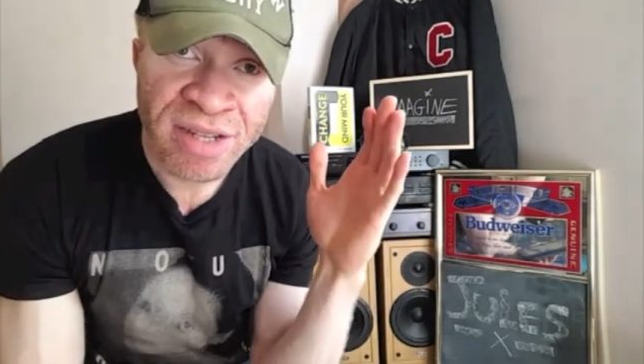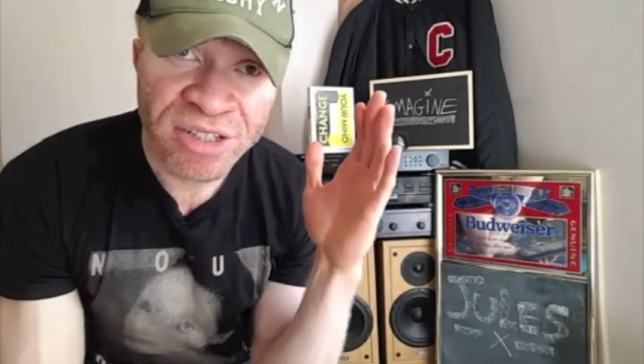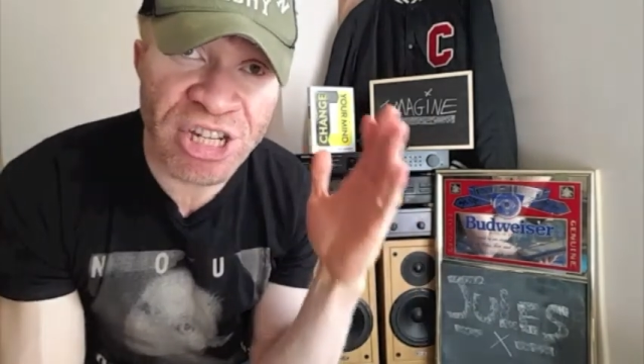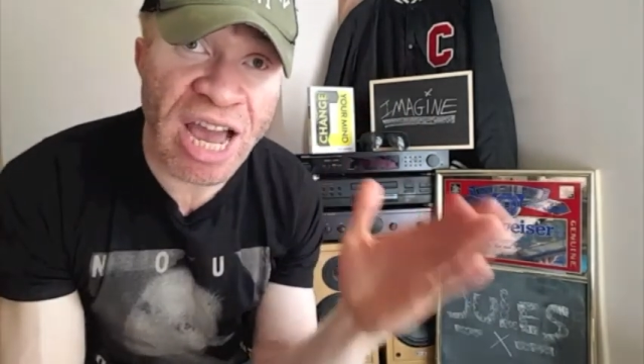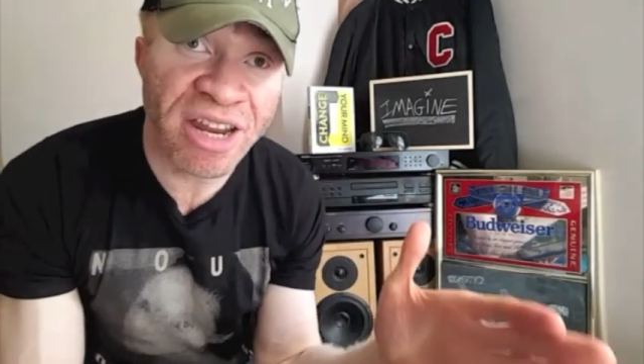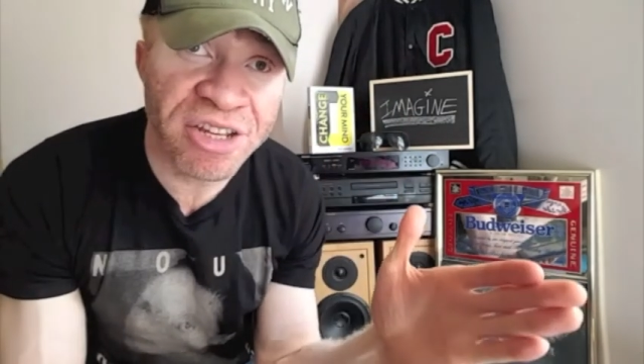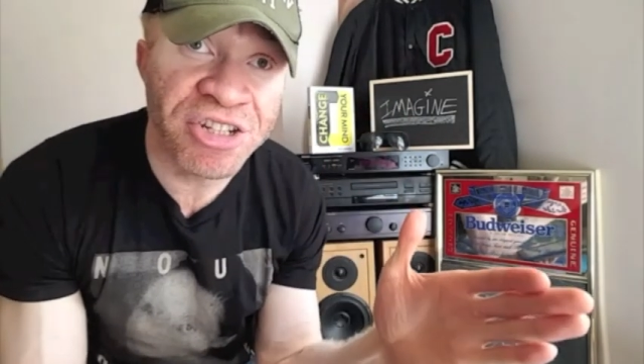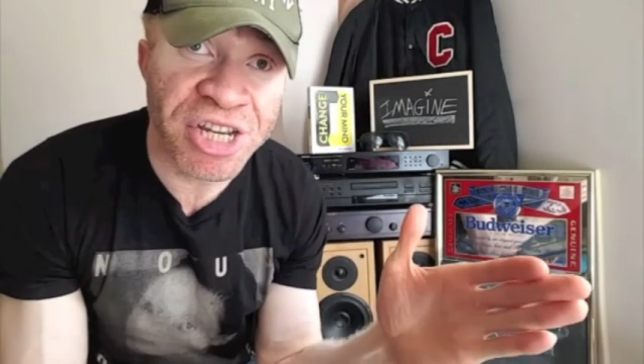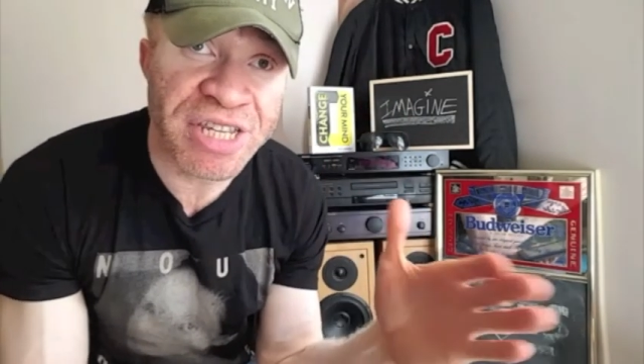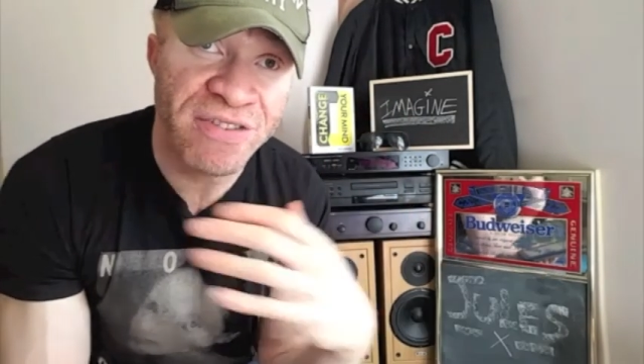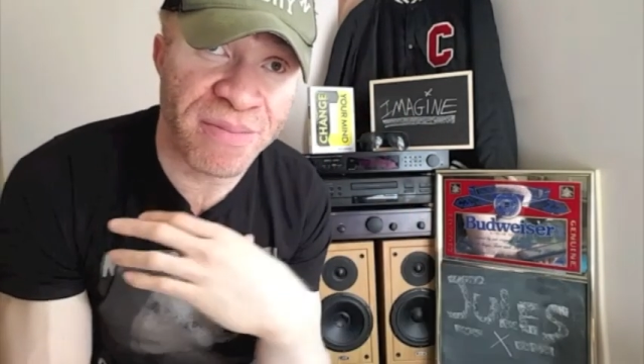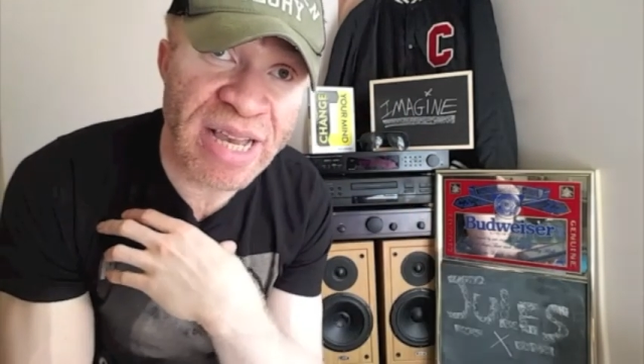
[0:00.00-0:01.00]

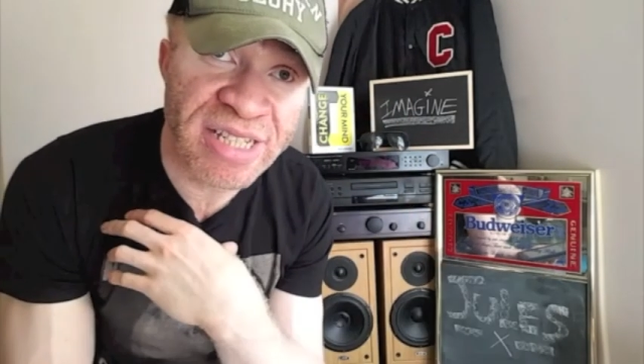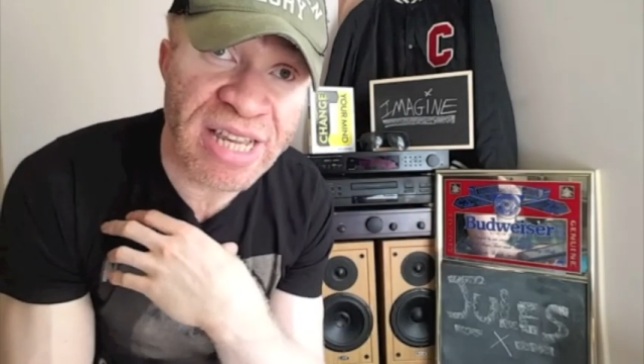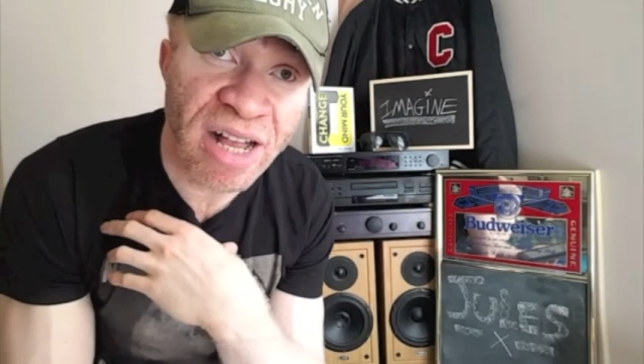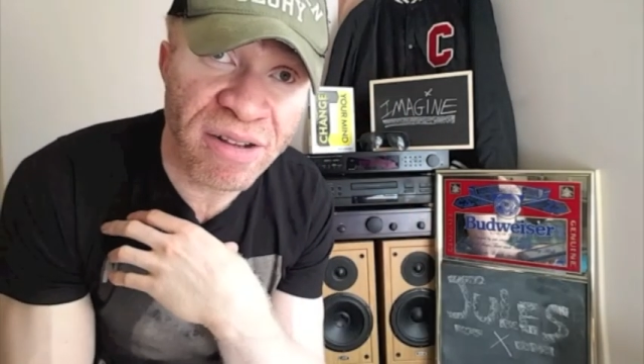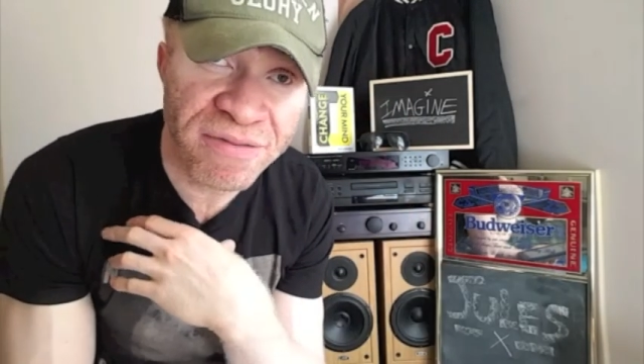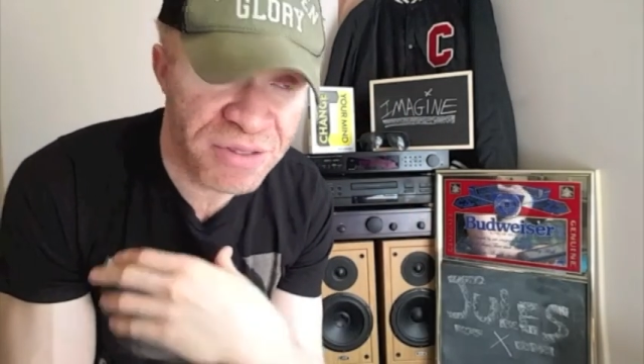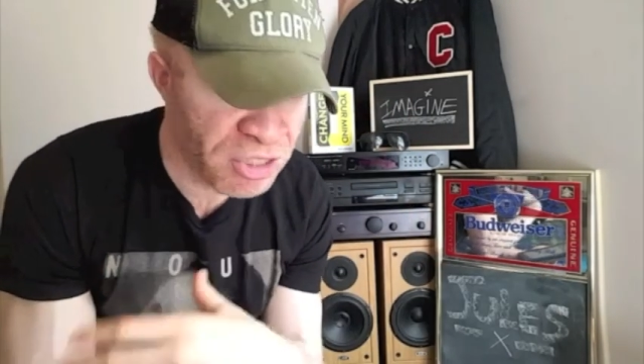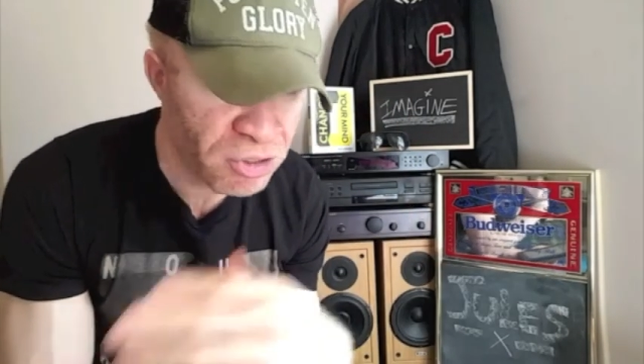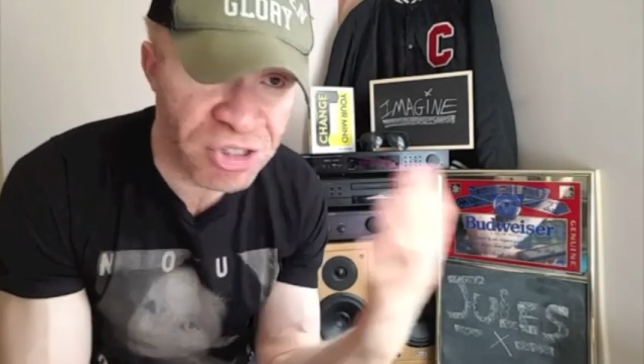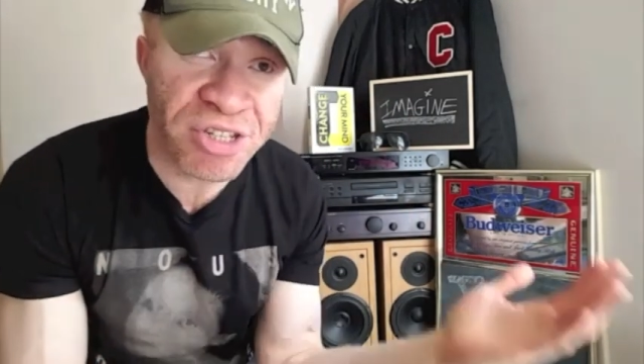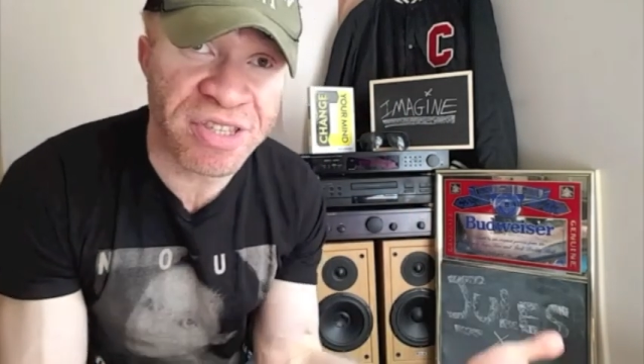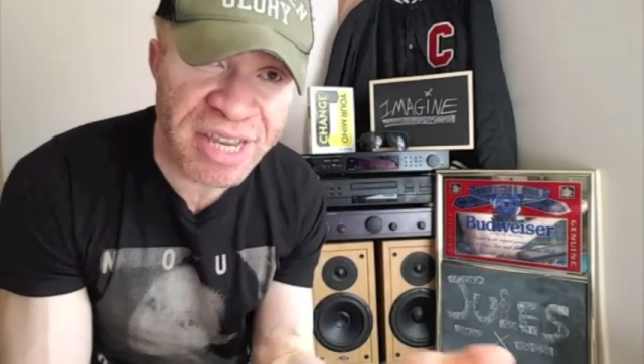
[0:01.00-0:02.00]
challenges for myself,
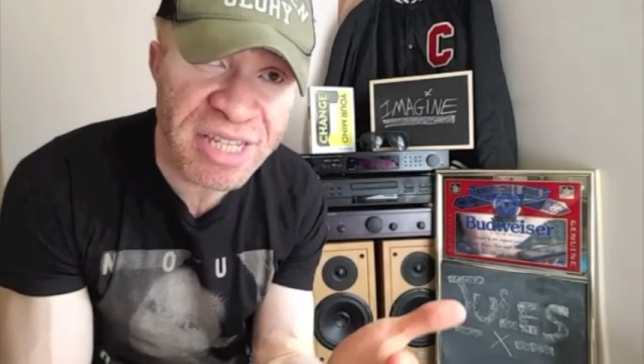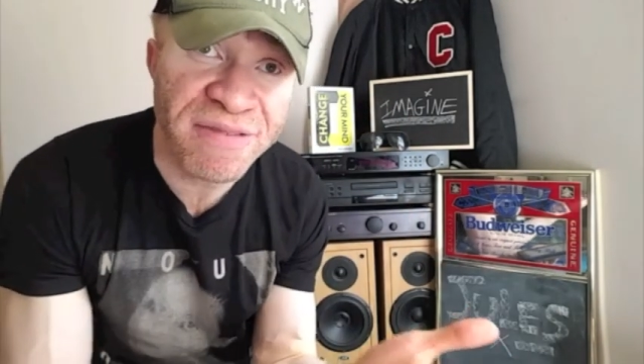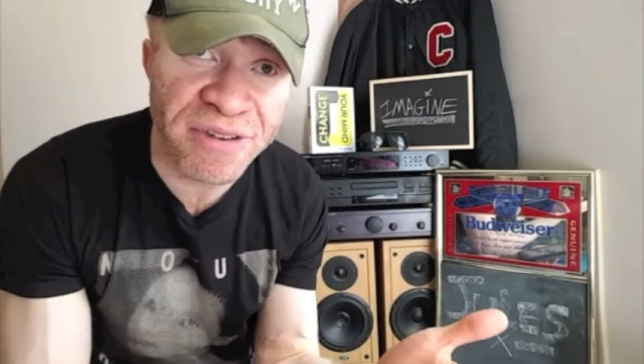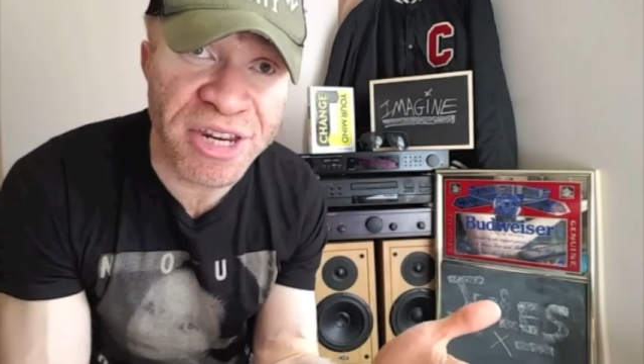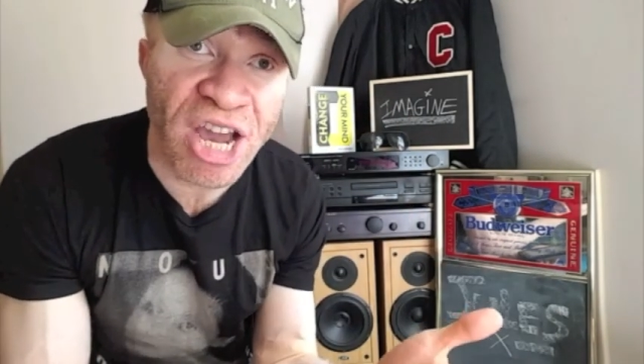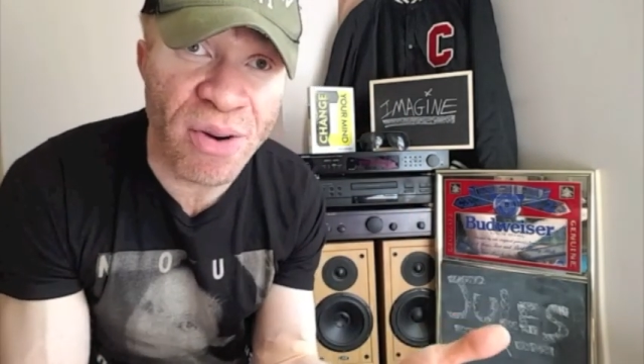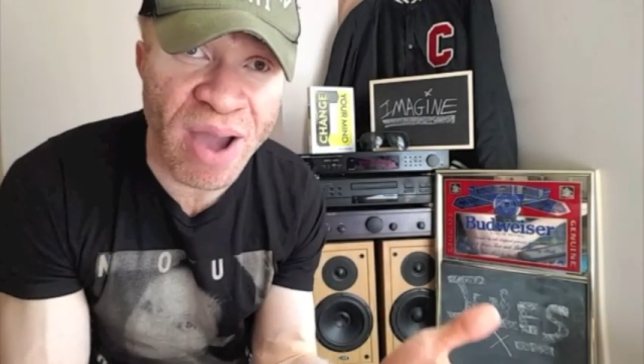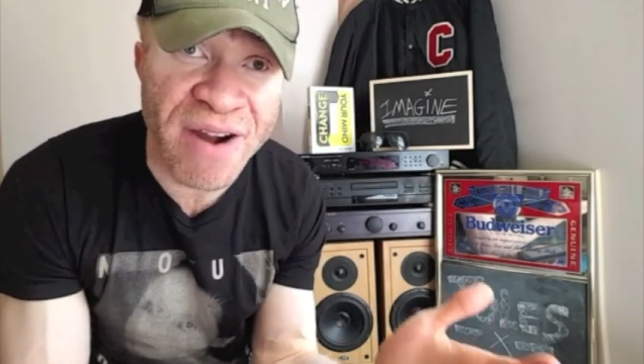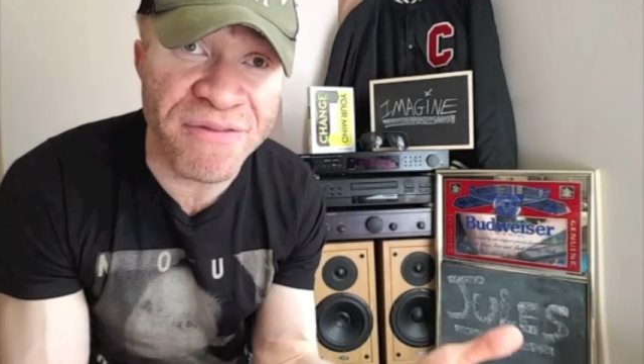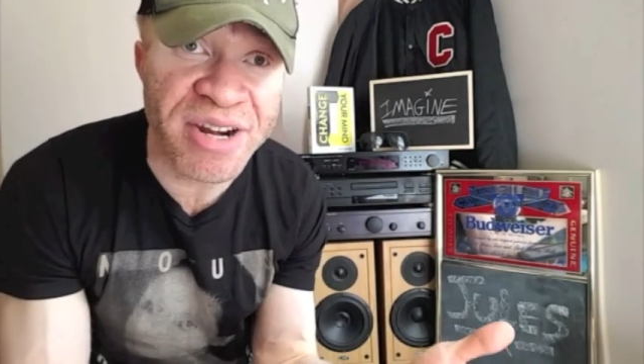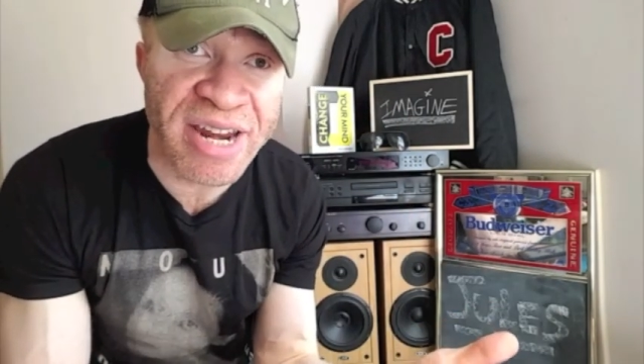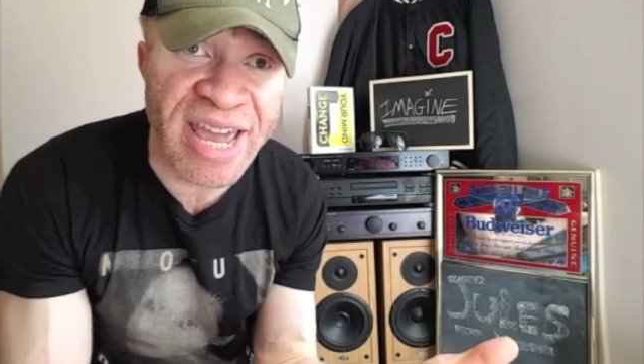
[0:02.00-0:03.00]
such as this video
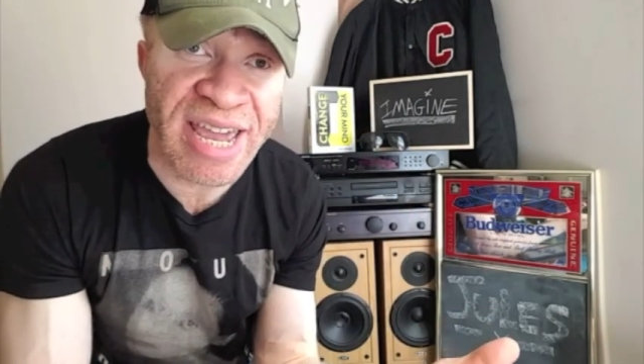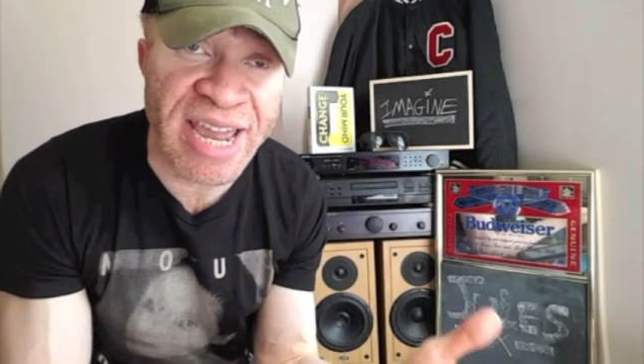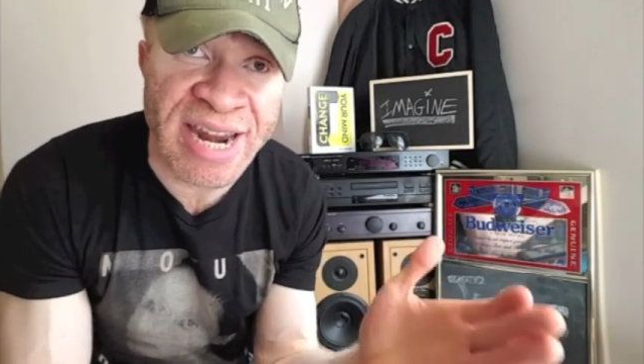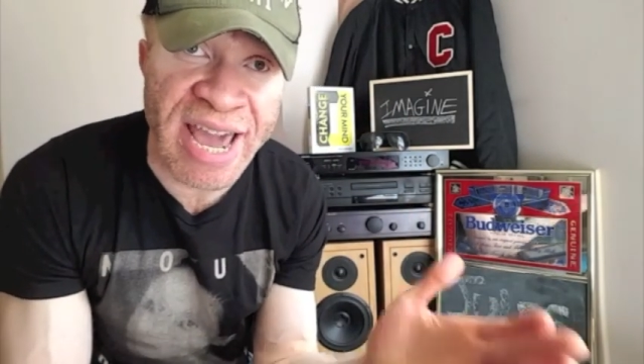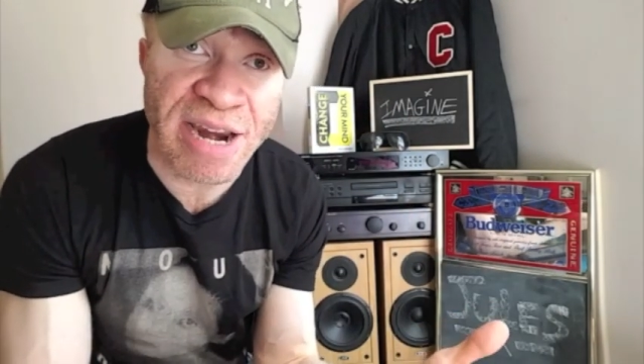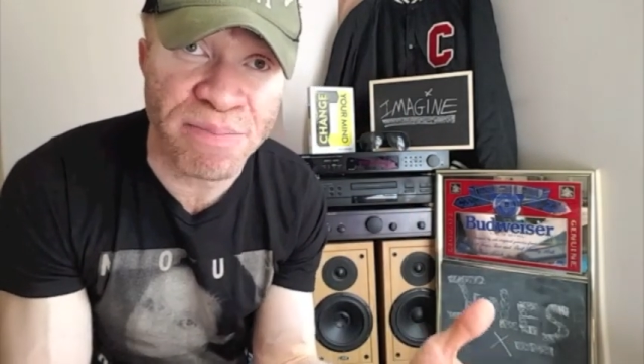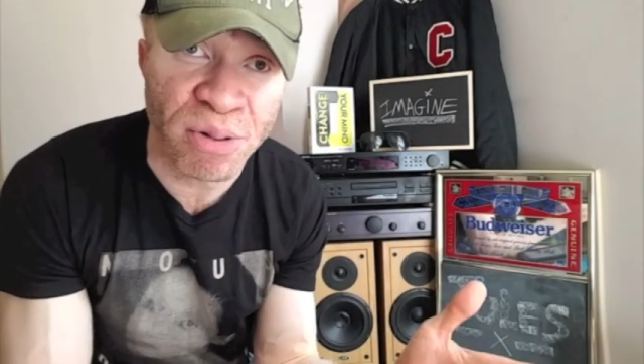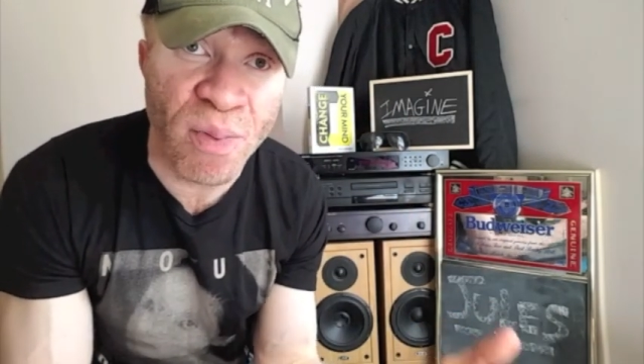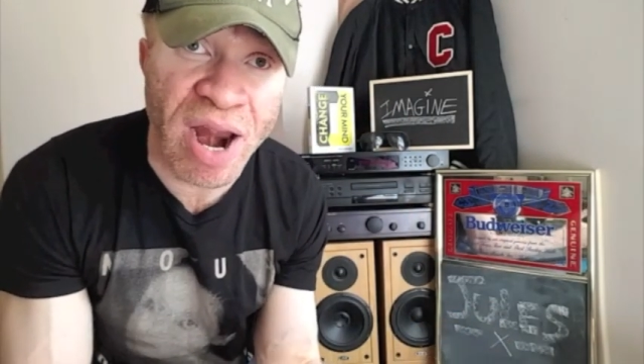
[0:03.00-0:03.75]
every day in April,